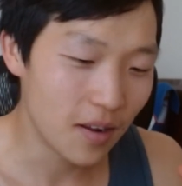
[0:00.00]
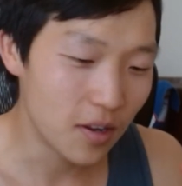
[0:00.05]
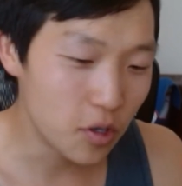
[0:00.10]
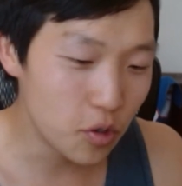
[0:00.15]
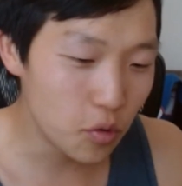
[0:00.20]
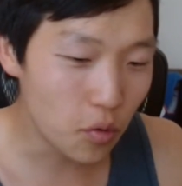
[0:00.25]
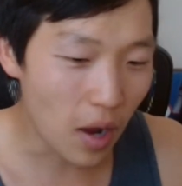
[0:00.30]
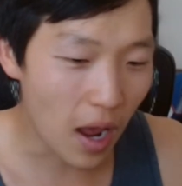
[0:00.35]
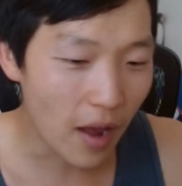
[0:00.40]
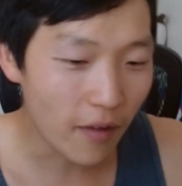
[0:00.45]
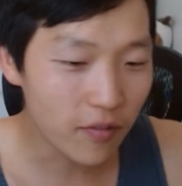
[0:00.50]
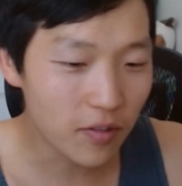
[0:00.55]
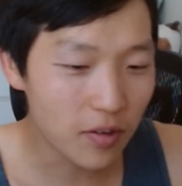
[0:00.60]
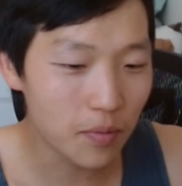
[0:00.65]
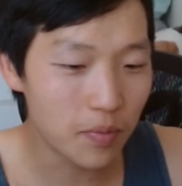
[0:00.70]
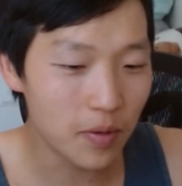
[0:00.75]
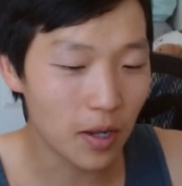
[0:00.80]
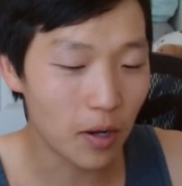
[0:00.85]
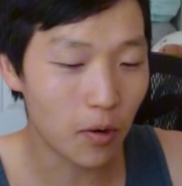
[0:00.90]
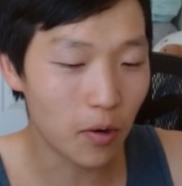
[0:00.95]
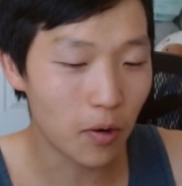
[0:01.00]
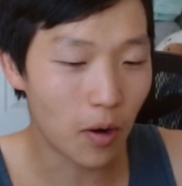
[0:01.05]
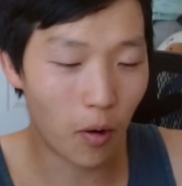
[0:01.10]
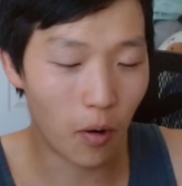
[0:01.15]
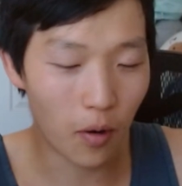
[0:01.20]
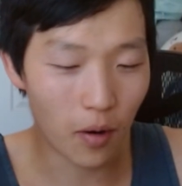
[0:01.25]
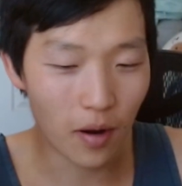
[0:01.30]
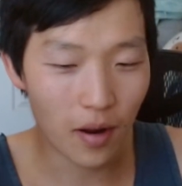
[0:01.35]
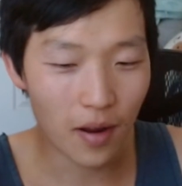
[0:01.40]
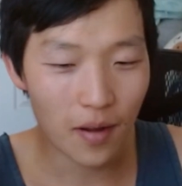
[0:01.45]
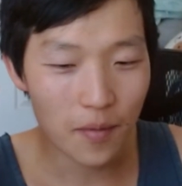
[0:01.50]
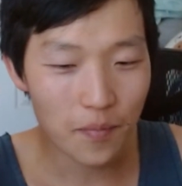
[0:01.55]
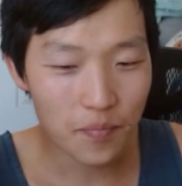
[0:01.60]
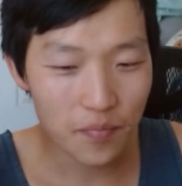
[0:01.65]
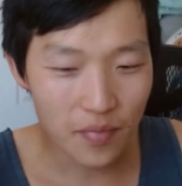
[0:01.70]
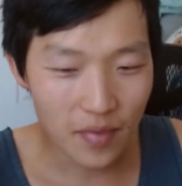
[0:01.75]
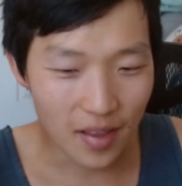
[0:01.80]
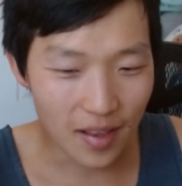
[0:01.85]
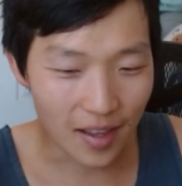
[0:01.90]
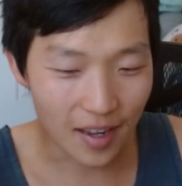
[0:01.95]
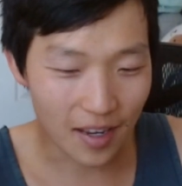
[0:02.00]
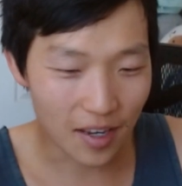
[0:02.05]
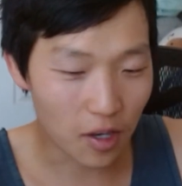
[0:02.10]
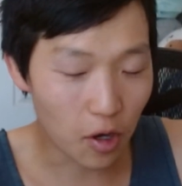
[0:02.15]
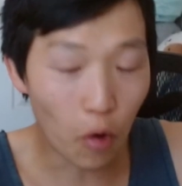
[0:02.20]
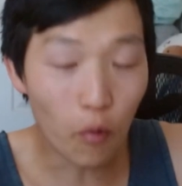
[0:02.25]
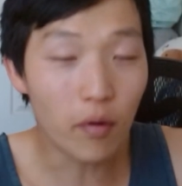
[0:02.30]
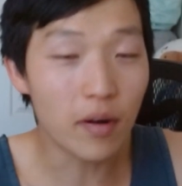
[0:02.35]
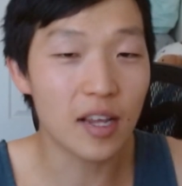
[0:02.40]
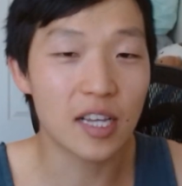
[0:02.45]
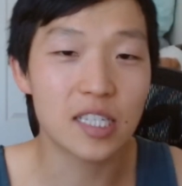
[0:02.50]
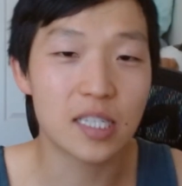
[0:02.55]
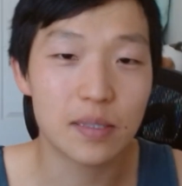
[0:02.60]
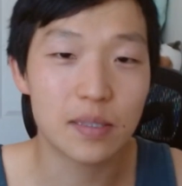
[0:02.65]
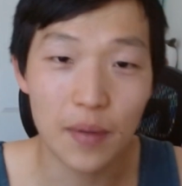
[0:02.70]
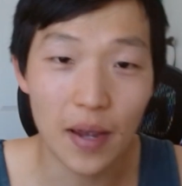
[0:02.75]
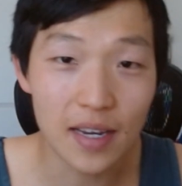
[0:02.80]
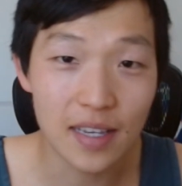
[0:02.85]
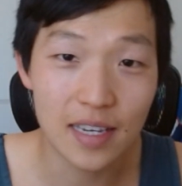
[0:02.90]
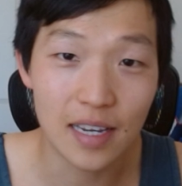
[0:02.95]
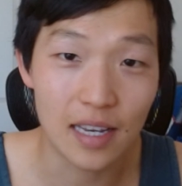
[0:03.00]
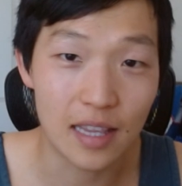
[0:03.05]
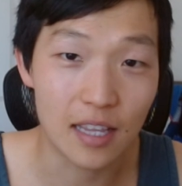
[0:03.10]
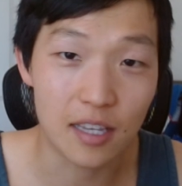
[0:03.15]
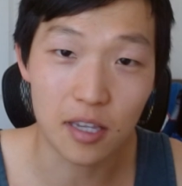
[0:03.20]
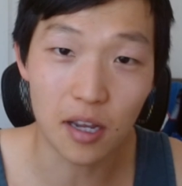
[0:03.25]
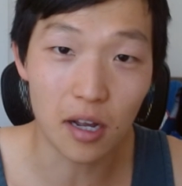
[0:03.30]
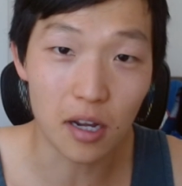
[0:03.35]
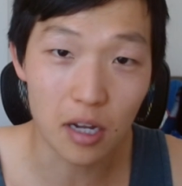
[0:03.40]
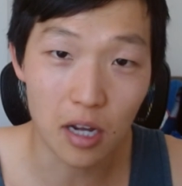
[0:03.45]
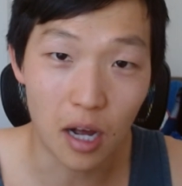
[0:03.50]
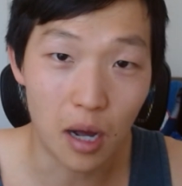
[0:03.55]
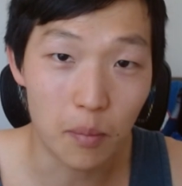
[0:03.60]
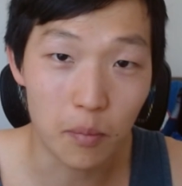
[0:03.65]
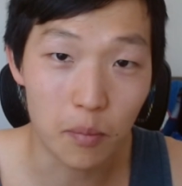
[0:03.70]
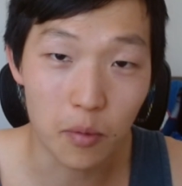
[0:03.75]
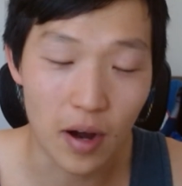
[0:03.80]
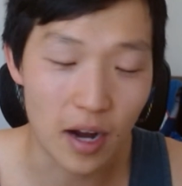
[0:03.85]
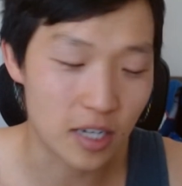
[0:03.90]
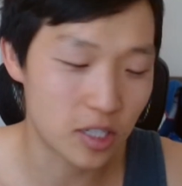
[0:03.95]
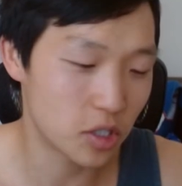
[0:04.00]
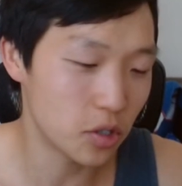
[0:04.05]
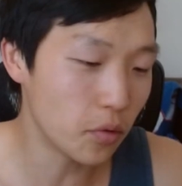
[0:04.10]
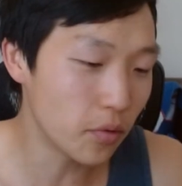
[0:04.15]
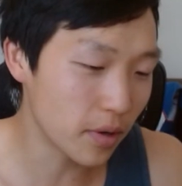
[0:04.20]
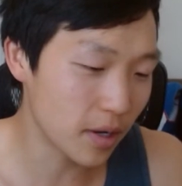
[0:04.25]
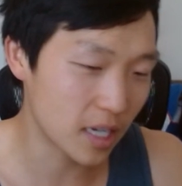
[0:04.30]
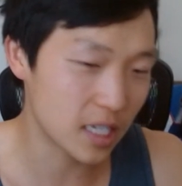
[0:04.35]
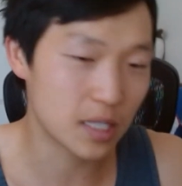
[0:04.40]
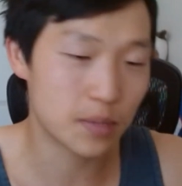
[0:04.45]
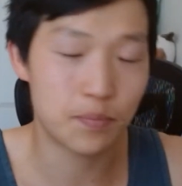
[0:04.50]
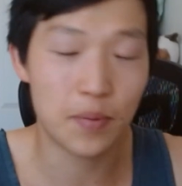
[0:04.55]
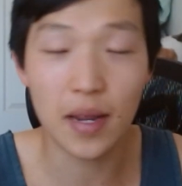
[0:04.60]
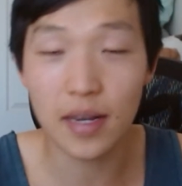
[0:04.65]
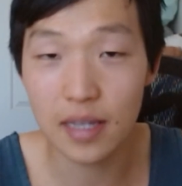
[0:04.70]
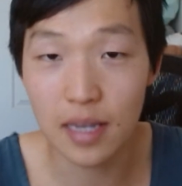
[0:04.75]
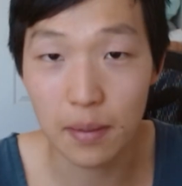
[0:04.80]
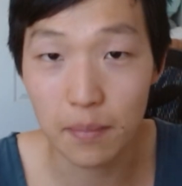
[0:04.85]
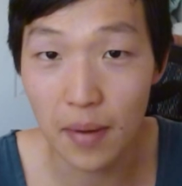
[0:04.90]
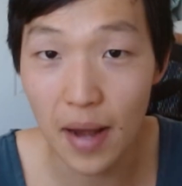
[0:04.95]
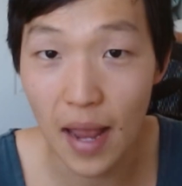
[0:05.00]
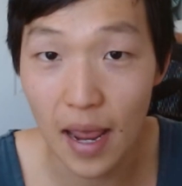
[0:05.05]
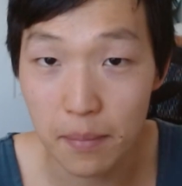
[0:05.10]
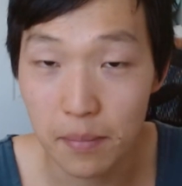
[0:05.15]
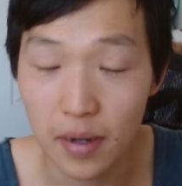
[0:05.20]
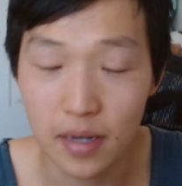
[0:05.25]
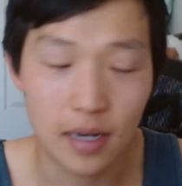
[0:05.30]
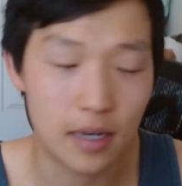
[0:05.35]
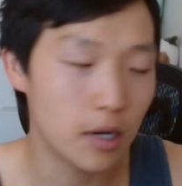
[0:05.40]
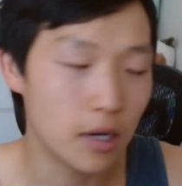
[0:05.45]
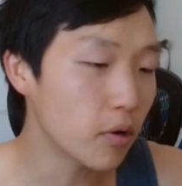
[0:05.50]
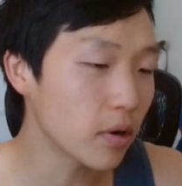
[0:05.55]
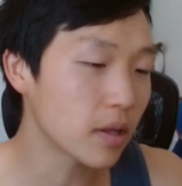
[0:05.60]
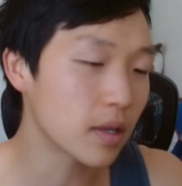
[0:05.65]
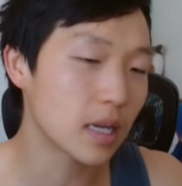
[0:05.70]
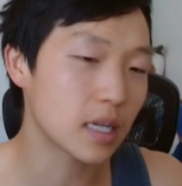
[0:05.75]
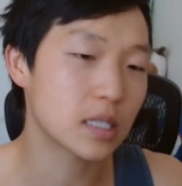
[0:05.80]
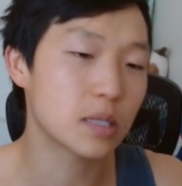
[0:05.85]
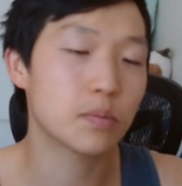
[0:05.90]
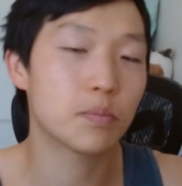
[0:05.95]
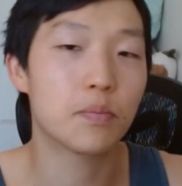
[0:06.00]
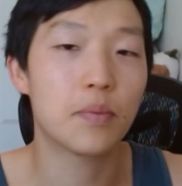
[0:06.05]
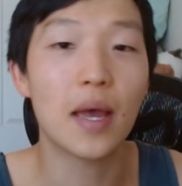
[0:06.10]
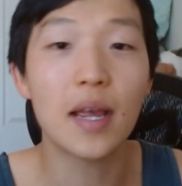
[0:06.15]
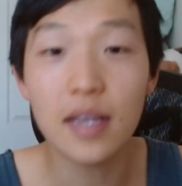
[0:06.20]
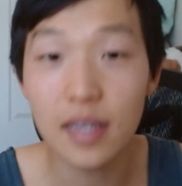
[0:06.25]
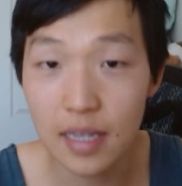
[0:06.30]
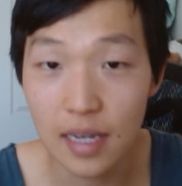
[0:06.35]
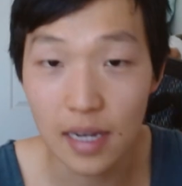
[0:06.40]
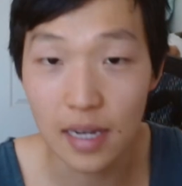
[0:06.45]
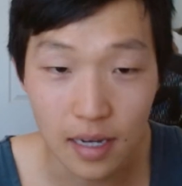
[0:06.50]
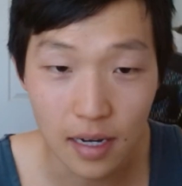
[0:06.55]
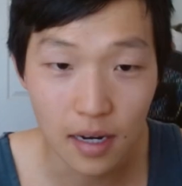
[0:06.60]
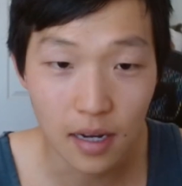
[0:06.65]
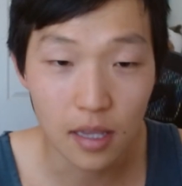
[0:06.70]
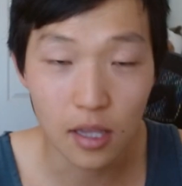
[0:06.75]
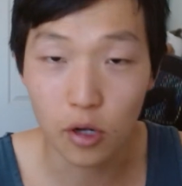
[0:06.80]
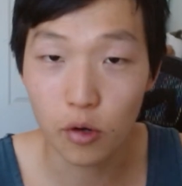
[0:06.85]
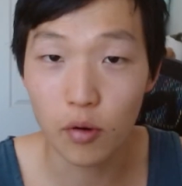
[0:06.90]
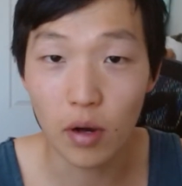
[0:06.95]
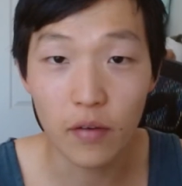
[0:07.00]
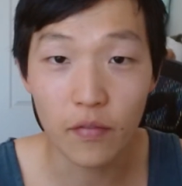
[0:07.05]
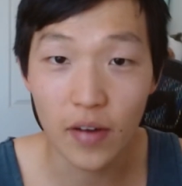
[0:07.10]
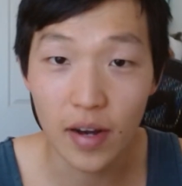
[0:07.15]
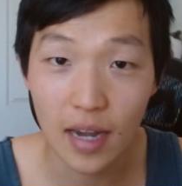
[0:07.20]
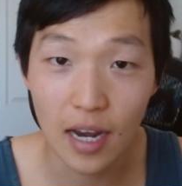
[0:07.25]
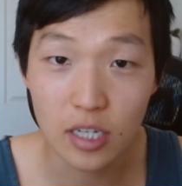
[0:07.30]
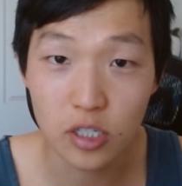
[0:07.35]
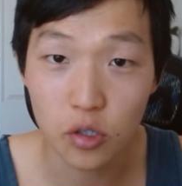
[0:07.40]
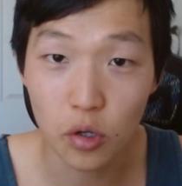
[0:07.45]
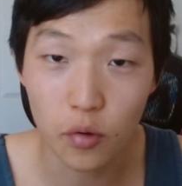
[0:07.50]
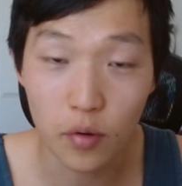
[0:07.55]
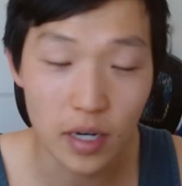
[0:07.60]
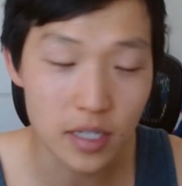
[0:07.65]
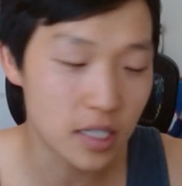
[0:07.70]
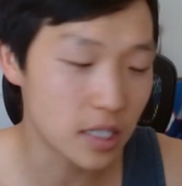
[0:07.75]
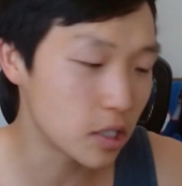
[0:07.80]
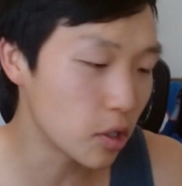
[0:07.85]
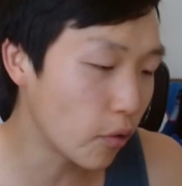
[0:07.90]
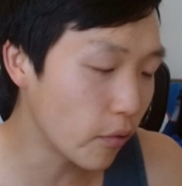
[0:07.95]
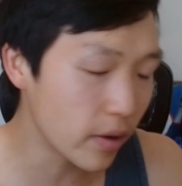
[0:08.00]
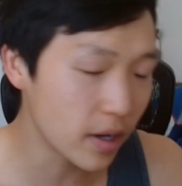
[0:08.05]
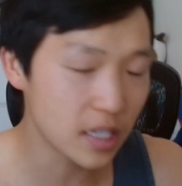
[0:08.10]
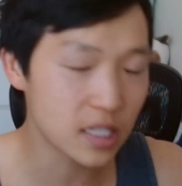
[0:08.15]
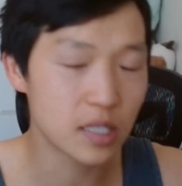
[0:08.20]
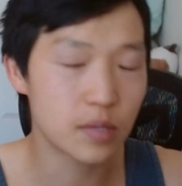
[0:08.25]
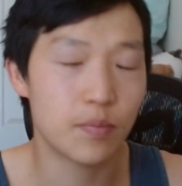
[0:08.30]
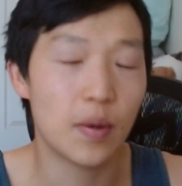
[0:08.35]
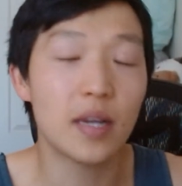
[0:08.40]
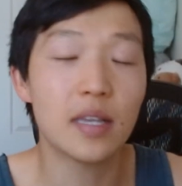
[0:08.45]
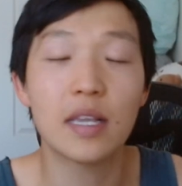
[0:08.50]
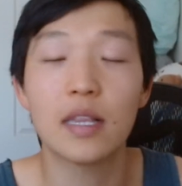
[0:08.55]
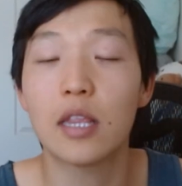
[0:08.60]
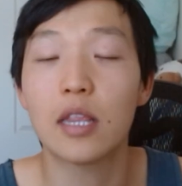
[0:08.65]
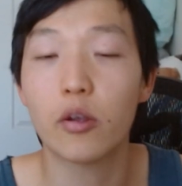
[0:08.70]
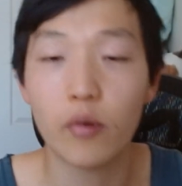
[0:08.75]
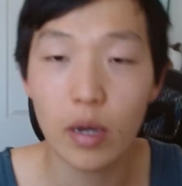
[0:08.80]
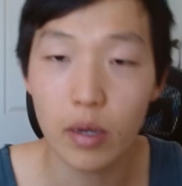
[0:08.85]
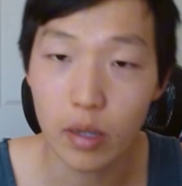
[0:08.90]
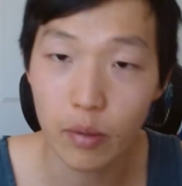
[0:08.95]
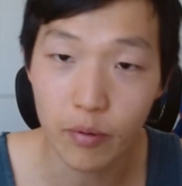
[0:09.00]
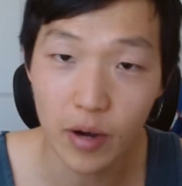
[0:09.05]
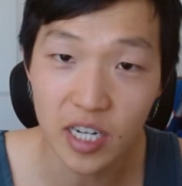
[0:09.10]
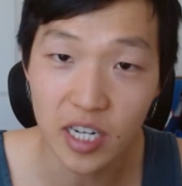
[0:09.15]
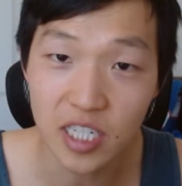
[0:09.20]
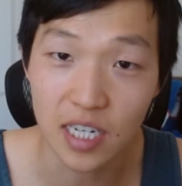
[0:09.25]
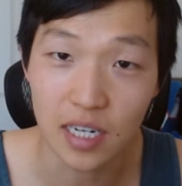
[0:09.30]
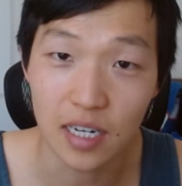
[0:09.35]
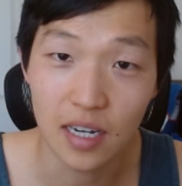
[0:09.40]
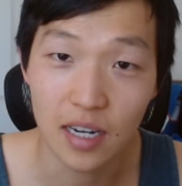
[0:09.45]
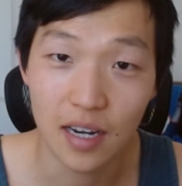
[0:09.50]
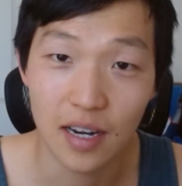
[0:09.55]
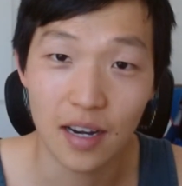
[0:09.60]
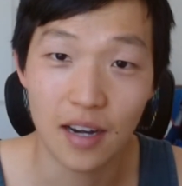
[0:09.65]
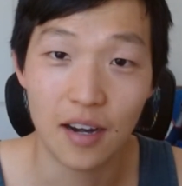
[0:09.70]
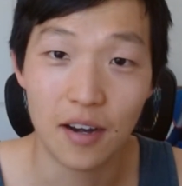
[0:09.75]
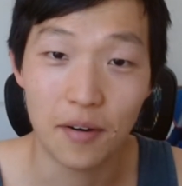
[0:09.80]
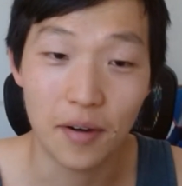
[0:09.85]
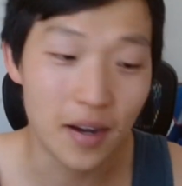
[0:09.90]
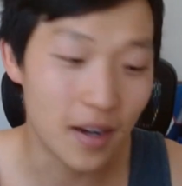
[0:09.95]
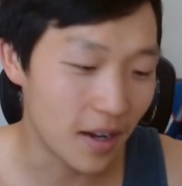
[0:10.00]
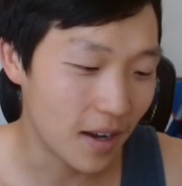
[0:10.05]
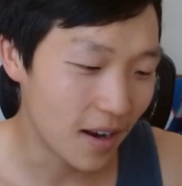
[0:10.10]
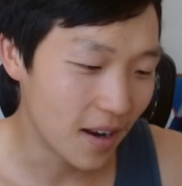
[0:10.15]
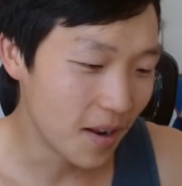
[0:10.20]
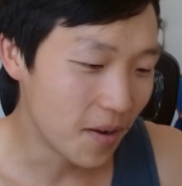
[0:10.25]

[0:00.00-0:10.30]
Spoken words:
You have to be, like, no one expected the .com crash. No one expected Black Monday. No one expected the Great Financial Crisis. No one expected the Great Depression, right?